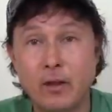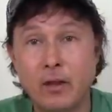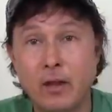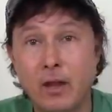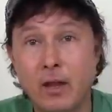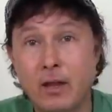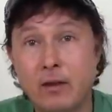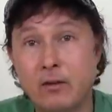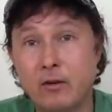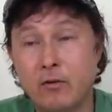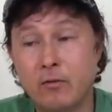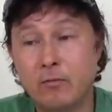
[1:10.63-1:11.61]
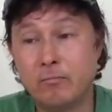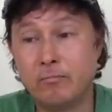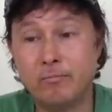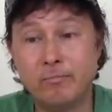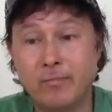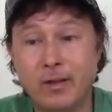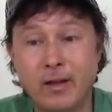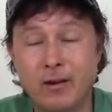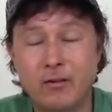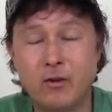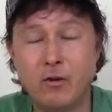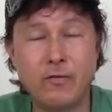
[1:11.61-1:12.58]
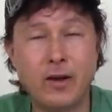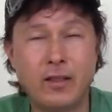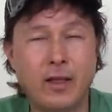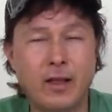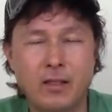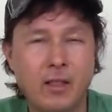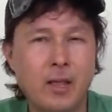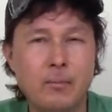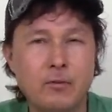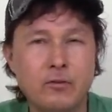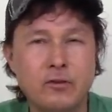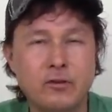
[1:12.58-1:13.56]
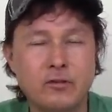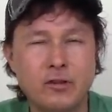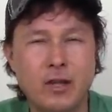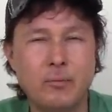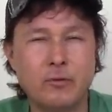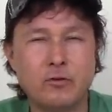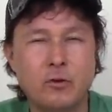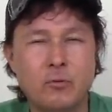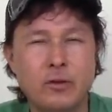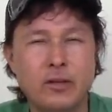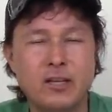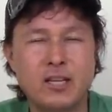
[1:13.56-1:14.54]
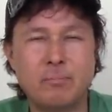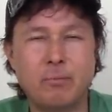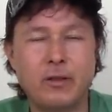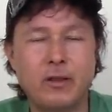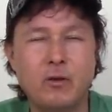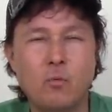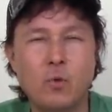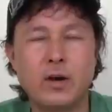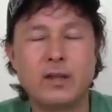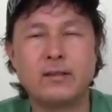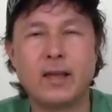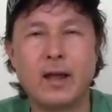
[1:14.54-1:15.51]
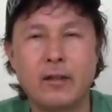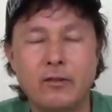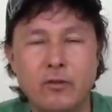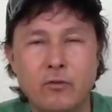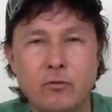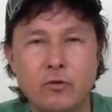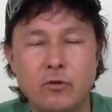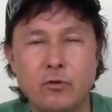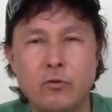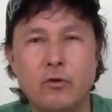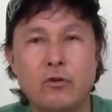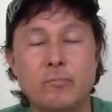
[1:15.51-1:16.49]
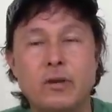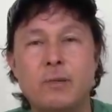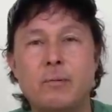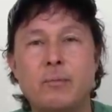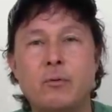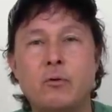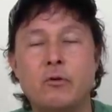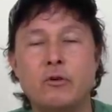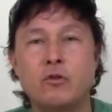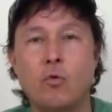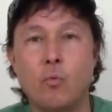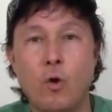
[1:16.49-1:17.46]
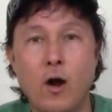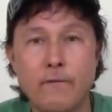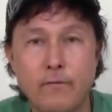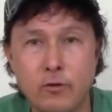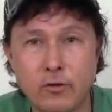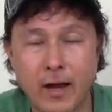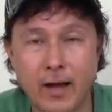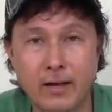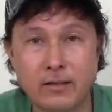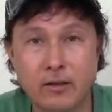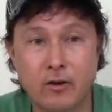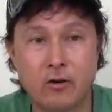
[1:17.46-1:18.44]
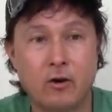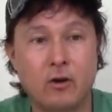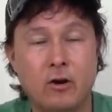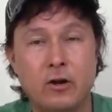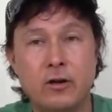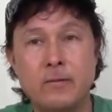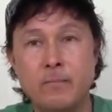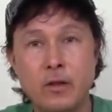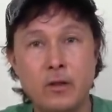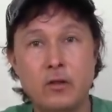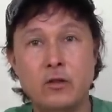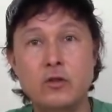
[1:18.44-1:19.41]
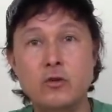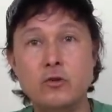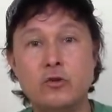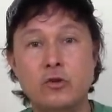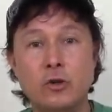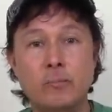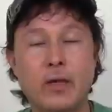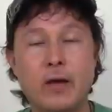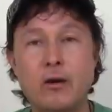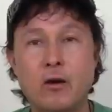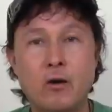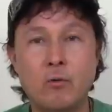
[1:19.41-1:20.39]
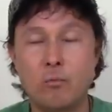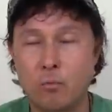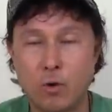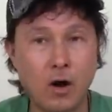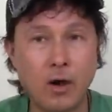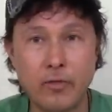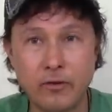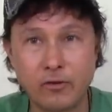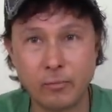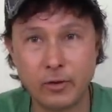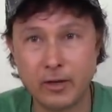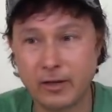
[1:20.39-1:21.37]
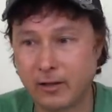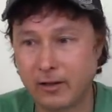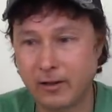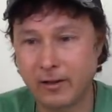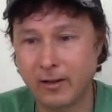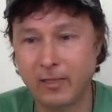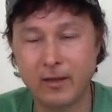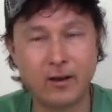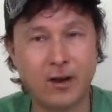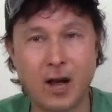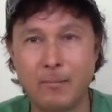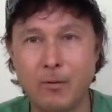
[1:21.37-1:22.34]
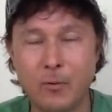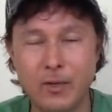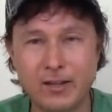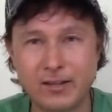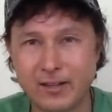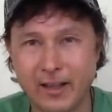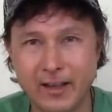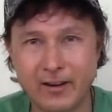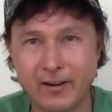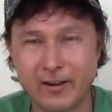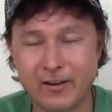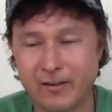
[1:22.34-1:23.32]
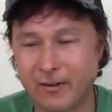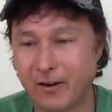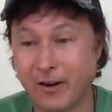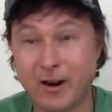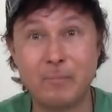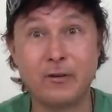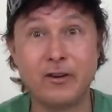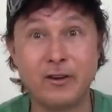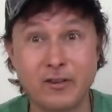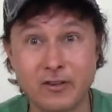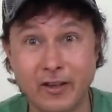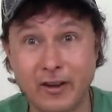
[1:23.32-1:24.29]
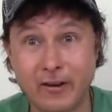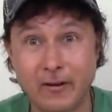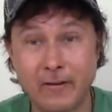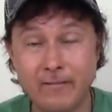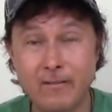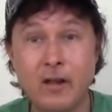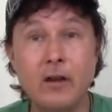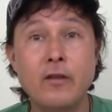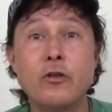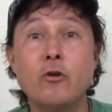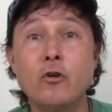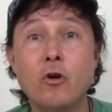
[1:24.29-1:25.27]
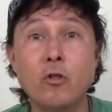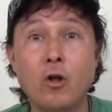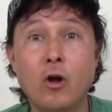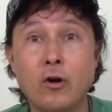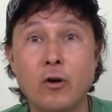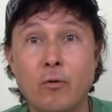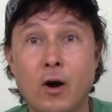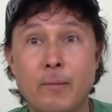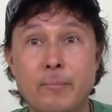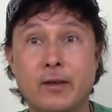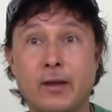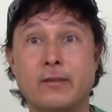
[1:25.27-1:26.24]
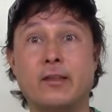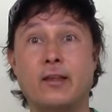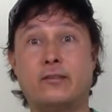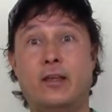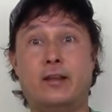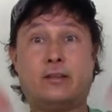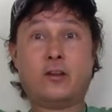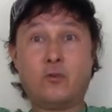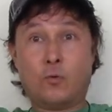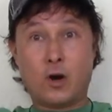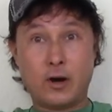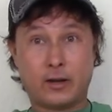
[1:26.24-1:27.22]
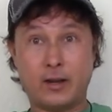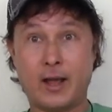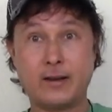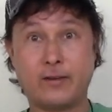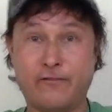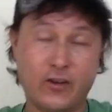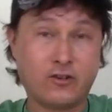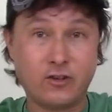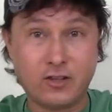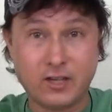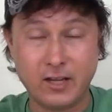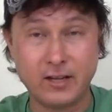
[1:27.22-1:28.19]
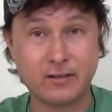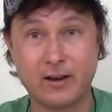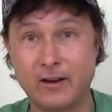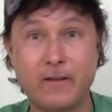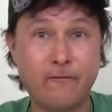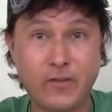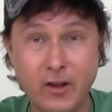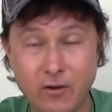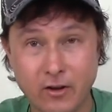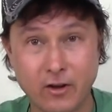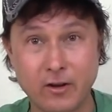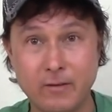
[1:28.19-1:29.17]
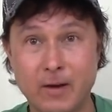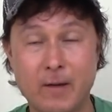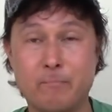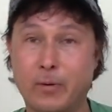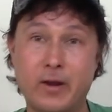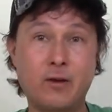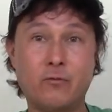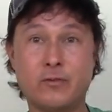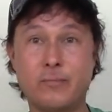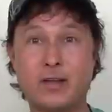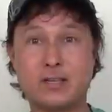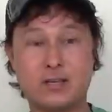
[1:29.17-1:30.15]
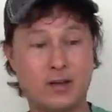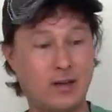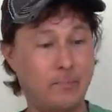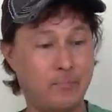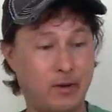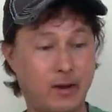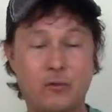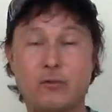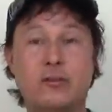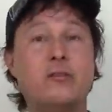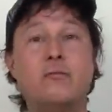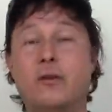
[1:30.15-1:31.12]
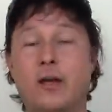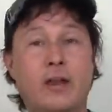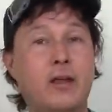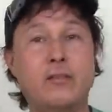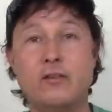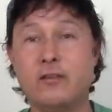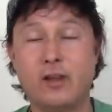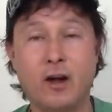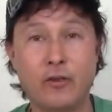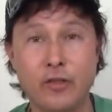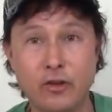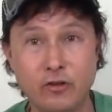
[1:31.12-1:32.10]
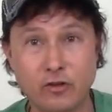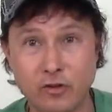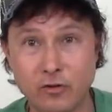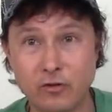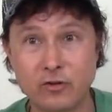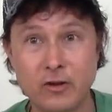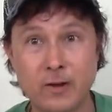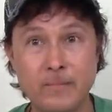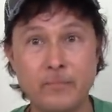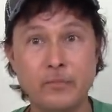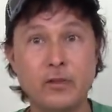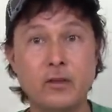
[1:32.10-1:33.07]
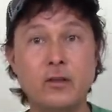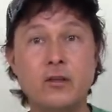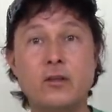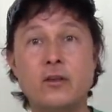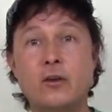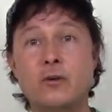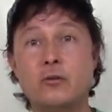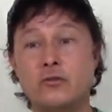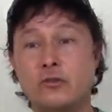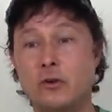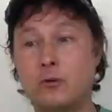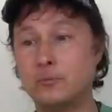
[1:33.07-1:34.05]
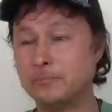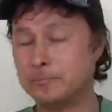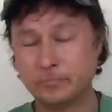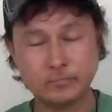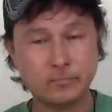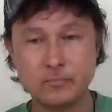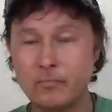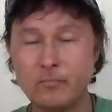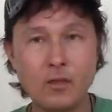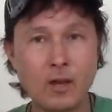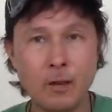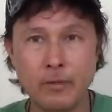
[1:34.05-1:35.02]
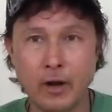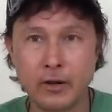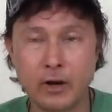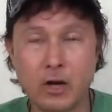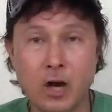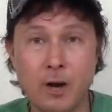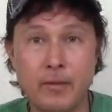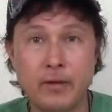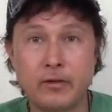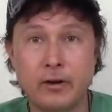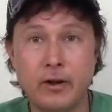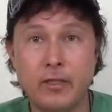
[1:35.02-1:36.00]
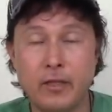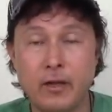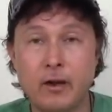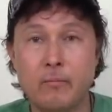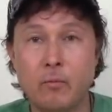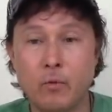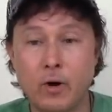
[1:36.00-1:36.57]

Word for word: And, you know, I don't know if I like labels because labels don't really explain what exactly you do. There's many people who are into raw food diets that are on YouTube that are raw this week, and then a couple weeks later or a couple years later, they're no longer raw because they say it didn't work, it had deficiencies, and I didn't feel good, my brain was messed up, and I didn't I had these health issues. You know, so I'm not gonna comment on any of them.